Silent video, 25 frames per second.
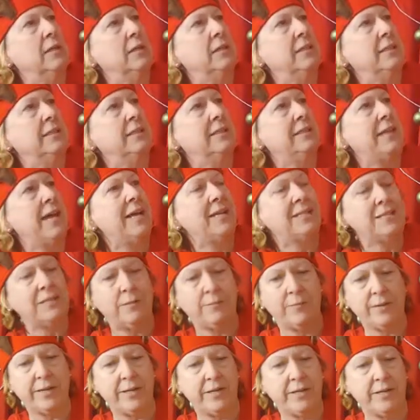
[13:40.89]
this has to
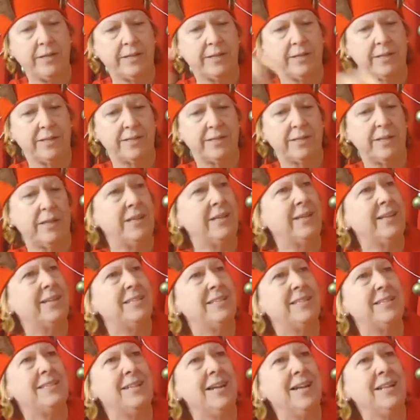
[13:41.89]
be this
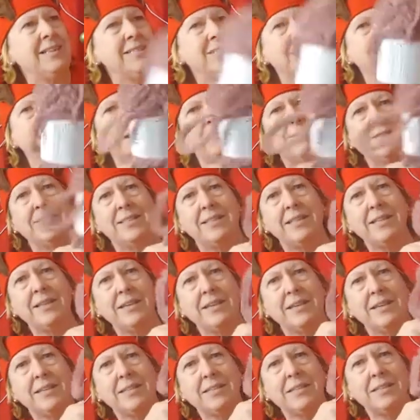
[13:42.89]
it's not the same as
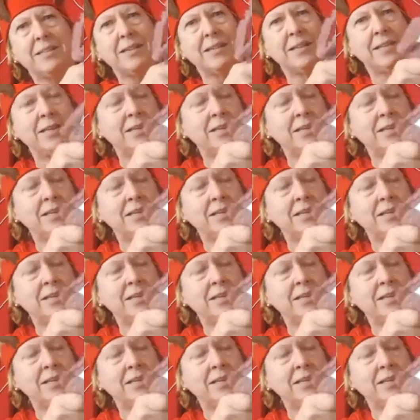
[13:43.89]
this